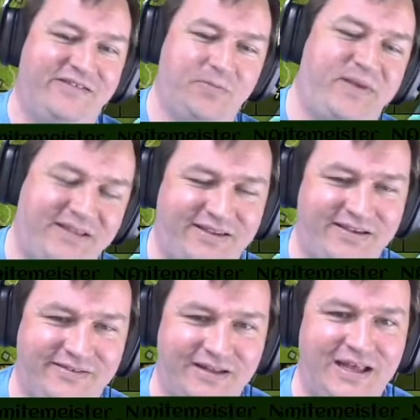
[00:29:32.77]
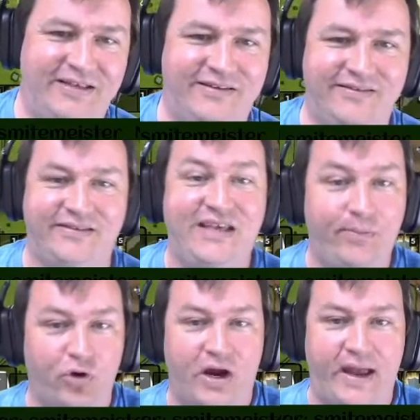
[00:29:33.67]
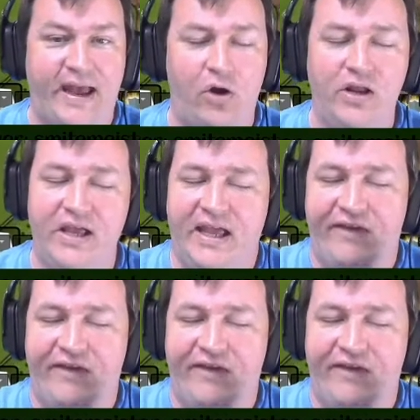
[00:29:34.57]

the PCs the list and says, keep your eye out.